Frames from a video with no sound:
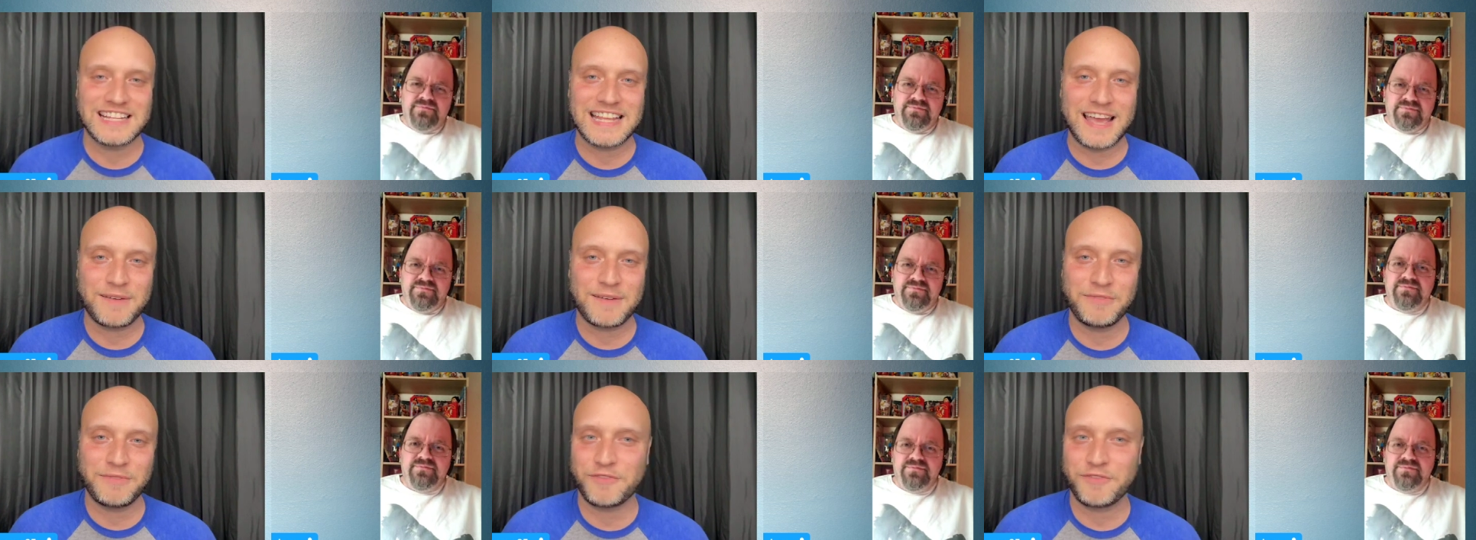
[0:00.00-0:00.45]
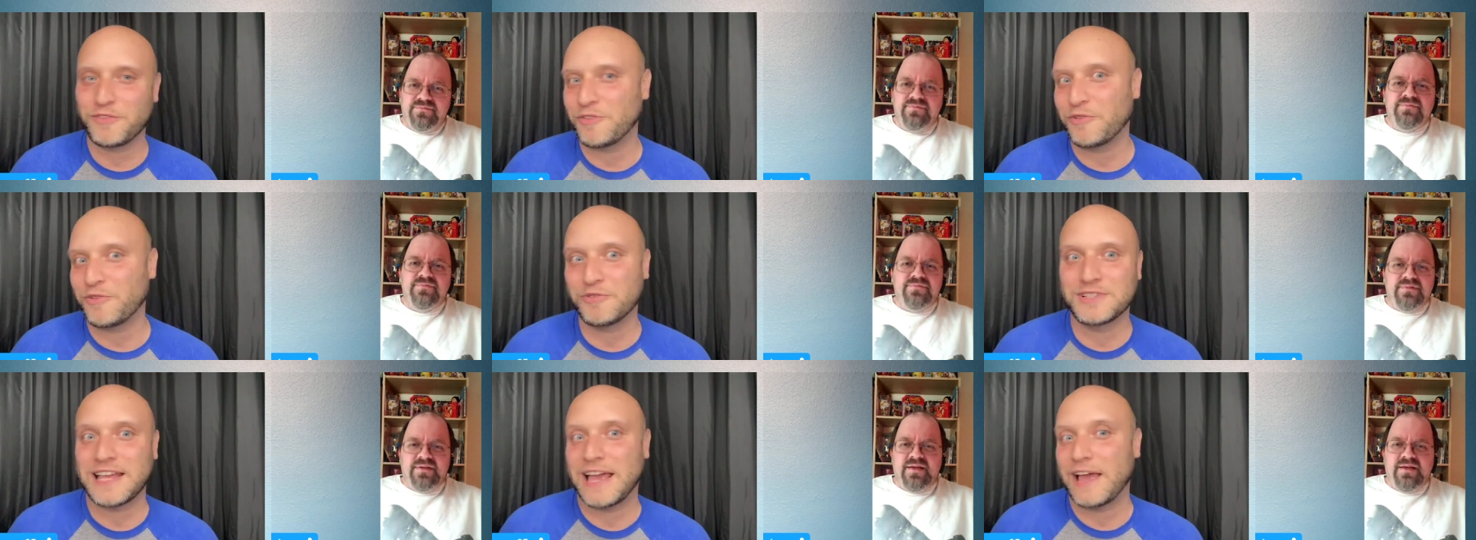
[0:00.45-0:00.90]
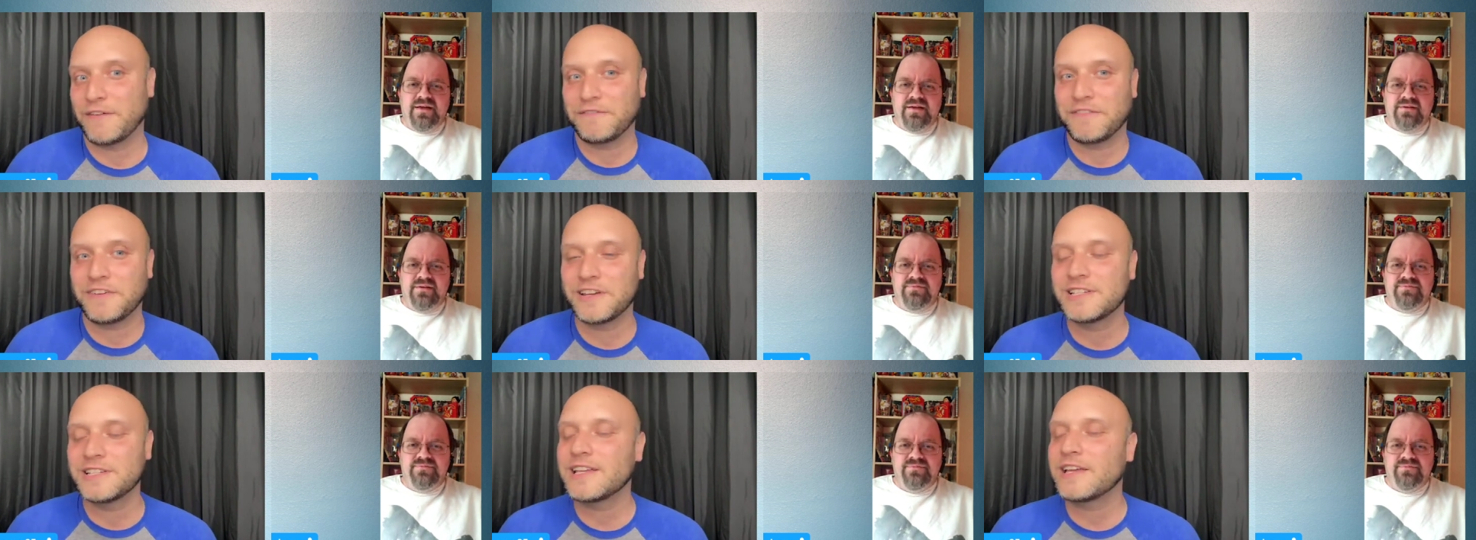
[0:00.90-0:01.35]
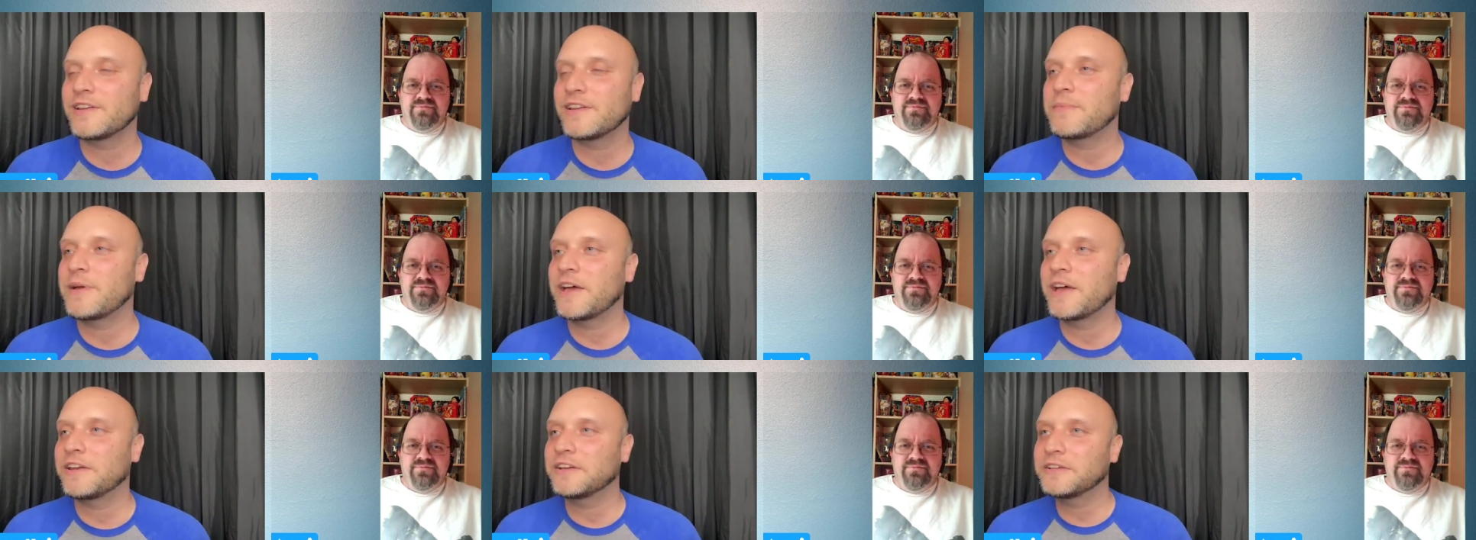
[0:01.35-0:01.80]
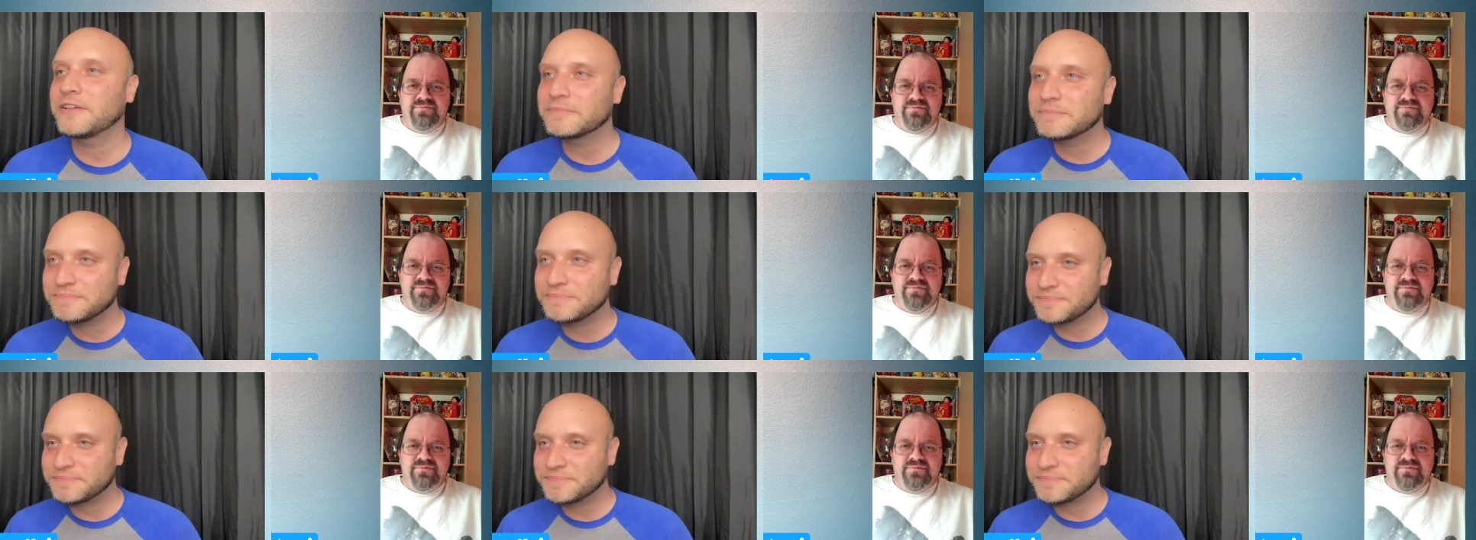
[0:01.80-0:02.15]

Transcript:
Speaker 1: of town before the whole town yeah. about it.